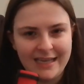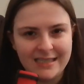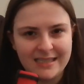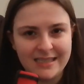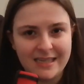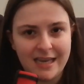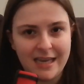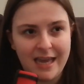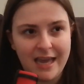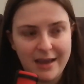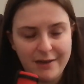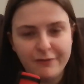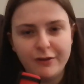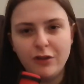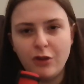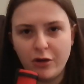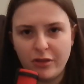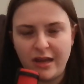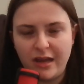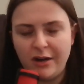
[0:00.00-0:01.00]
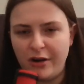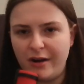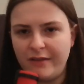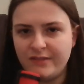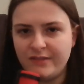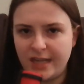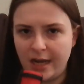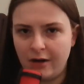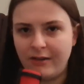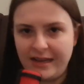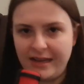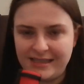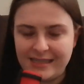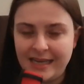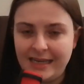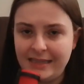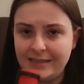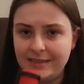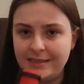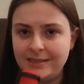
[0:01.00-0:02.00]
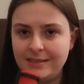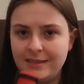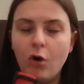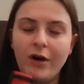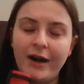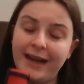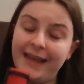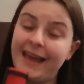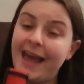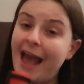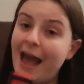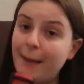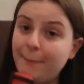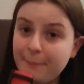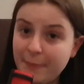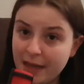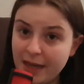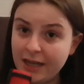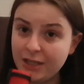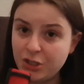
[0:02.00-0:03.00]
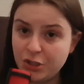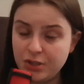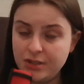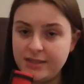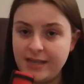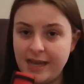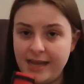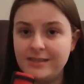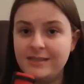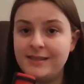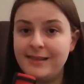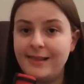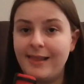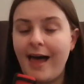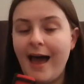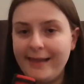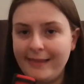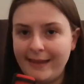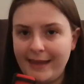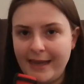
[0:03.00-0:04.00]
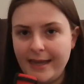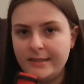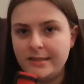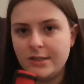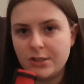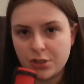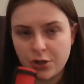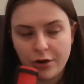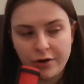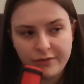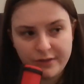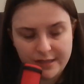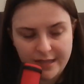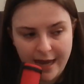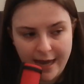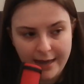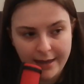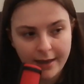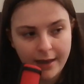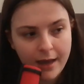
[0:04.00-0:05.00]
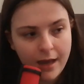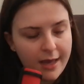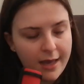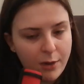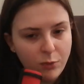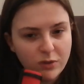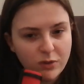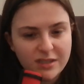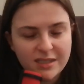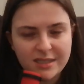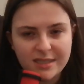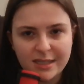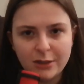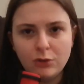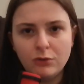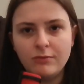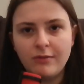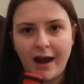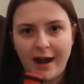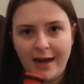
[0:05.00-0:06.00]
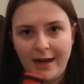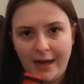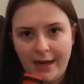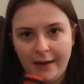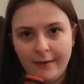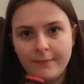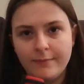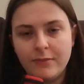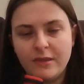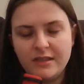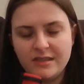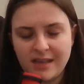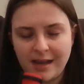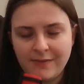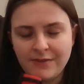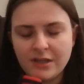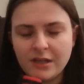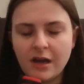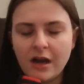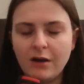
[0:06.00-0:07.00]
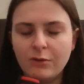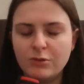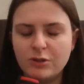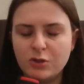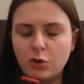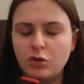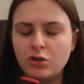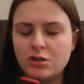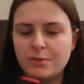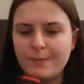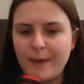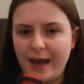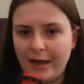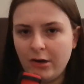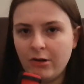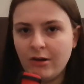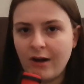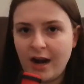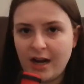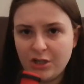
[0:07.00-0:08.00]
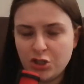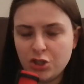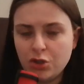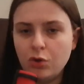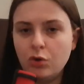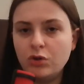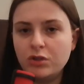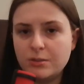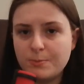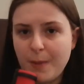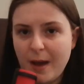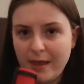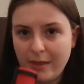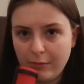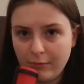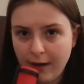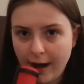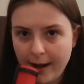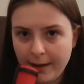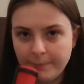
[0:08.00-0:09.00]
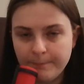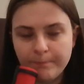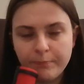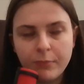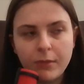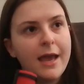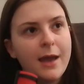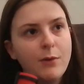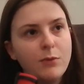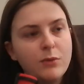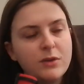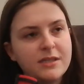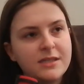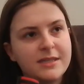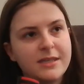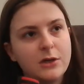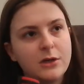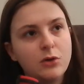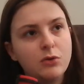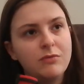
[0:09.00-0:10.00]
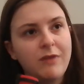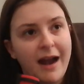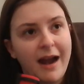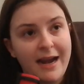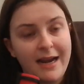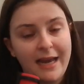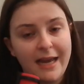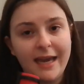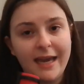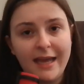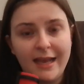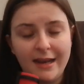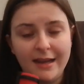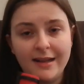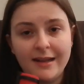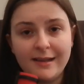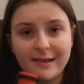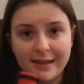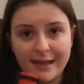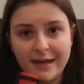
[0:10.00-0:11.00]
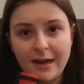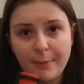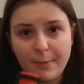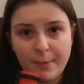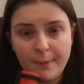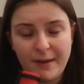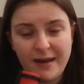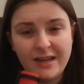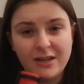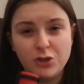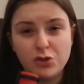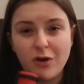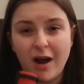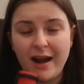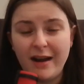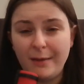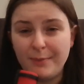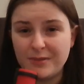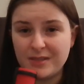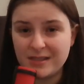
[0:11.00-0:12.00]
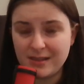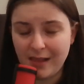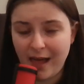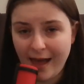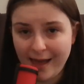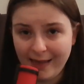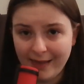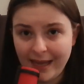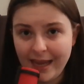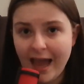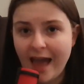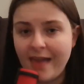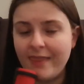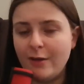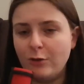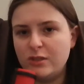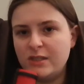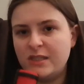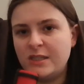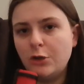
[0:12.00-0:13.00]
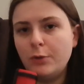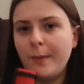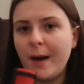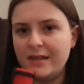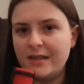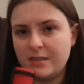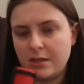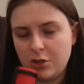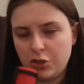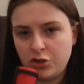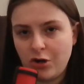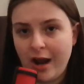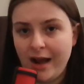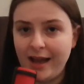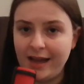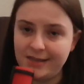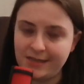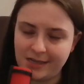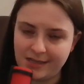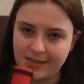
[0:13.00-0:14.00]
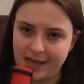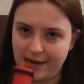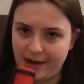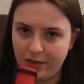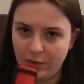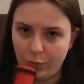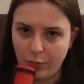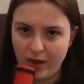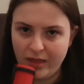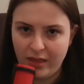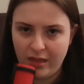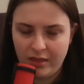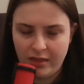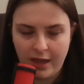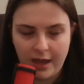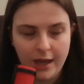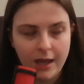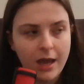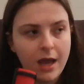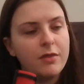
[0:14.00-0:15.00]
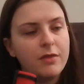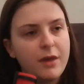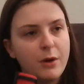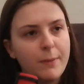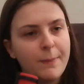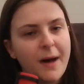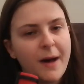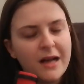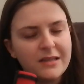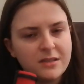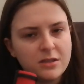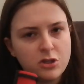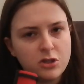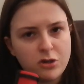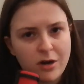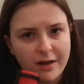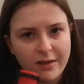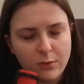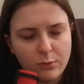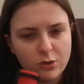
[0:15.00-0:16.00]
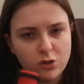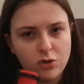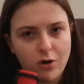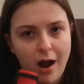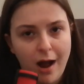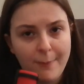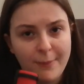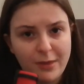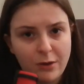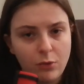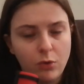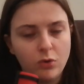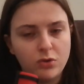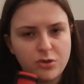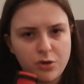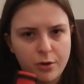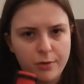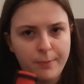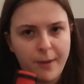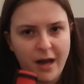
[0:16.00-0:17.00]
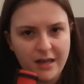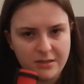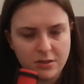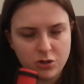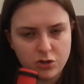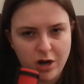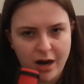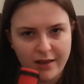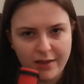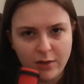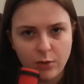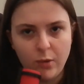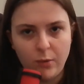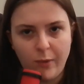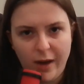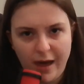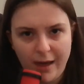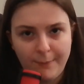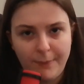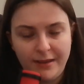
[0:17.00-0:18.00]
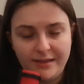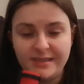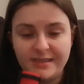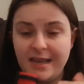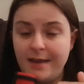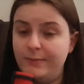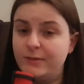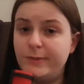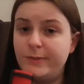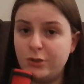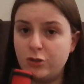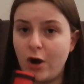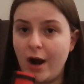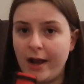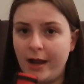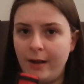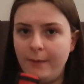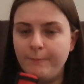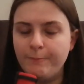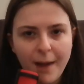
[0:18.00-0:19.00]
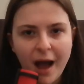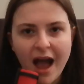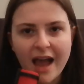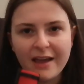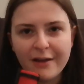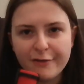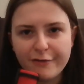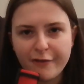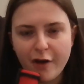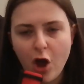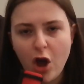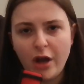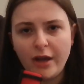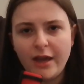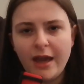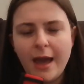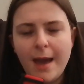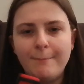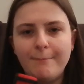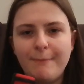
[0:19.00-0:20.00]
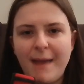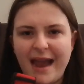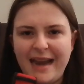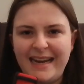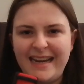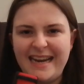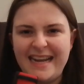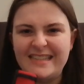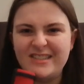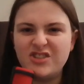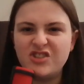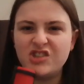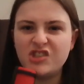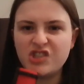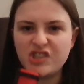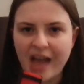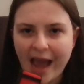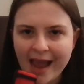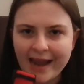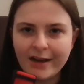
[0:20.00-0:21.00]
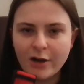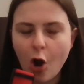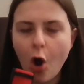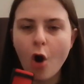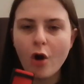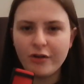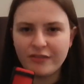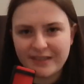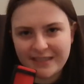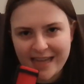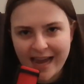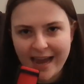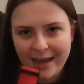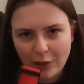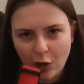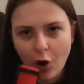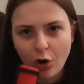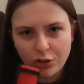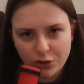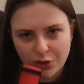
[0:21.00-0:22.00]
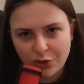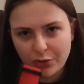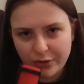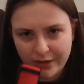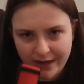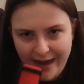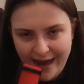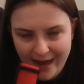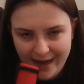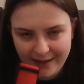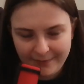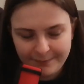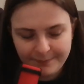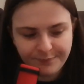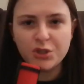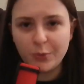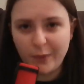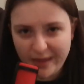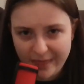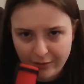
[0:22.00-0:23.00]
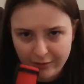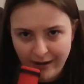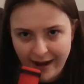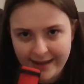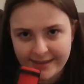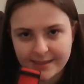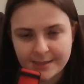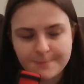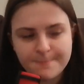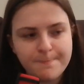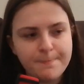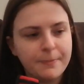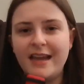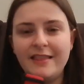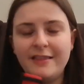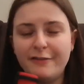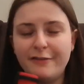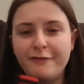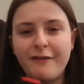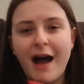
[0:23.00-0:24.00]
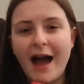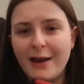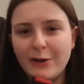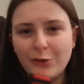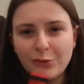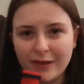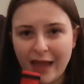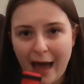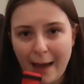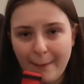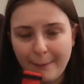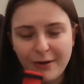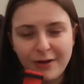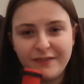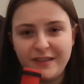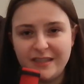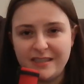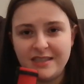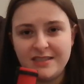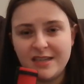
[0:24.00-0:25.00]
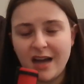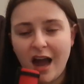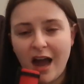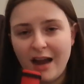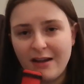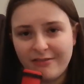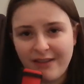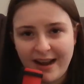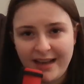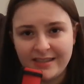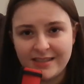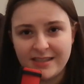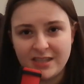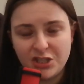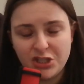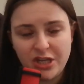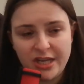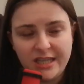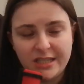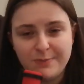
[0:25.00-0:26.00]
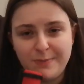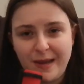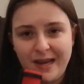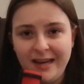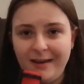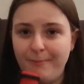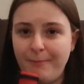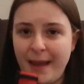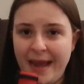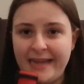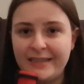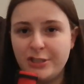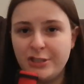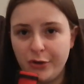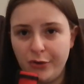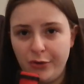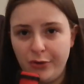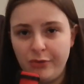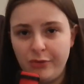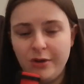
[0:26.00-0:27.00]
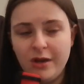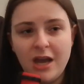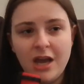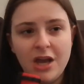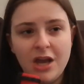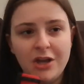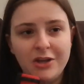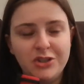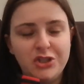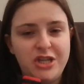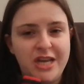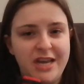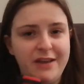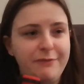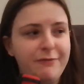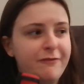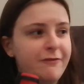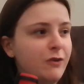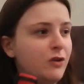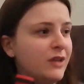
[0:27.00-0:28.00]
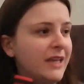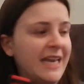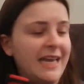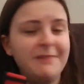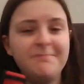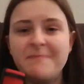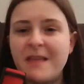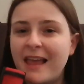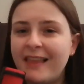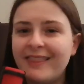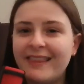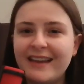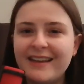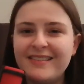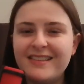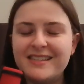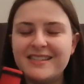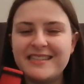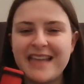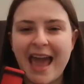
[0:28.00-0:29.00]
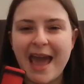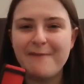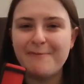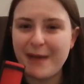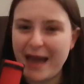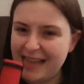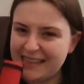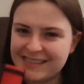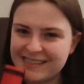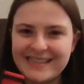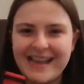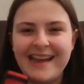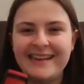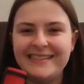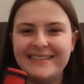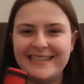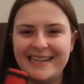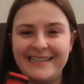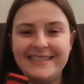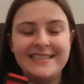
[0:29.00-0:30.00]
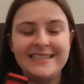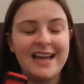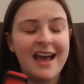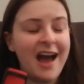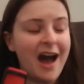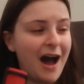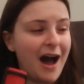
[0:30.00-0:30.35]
is, even though they don't have DRS, it is, or it can be, I should say, slightly easier to overtake. It was still raining. The safety car was caused by a crash caused by the rain. It was still raining. It had cleared up a bit. It dried up slightly, and there were still parts of the track, as I said in the weather thing. There were parts of the track that were dry, but there were also parts of the track that were wet, but seemed to be drying up. Maya Berg made an insane overtake on Dorian to win the race. In the final lap of this entire race that she has been in P2, she fully licked the stamp and sent it